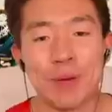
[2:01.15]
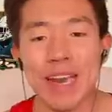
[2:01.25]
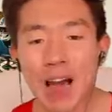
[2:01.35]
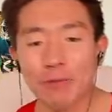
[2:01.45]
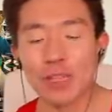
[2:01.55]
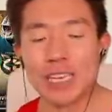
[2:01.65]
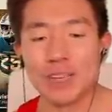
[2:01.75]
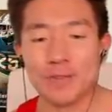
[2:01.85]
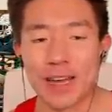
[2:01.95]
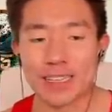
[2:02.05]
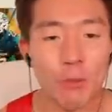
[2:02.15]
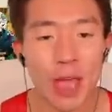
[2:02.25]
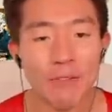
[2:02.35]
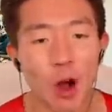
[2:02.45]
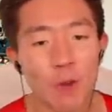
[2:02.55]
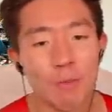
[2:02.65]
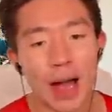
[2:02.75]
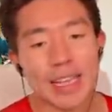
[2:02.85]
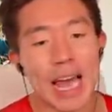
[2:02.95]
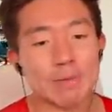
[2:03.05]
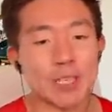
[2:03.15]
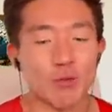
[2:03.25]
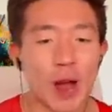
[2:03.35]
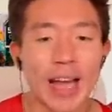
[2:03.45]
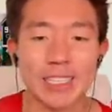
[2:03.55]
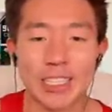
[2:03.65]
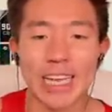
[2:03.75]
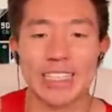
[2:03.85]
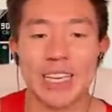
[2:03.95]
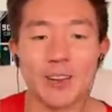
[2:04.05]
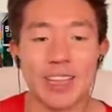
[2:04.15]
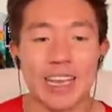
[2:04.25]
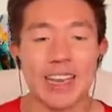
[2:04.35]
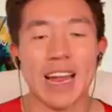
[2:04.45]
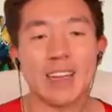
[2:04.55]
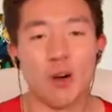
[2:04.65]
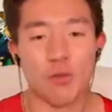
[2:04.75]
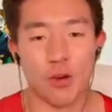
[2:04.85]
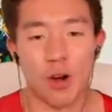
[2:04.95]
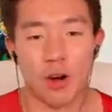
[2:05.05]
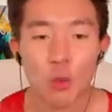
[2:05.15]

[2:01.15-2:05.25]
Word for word: Now for the defense. We have our mutt captain, Ryan Shazier, the 90 overall.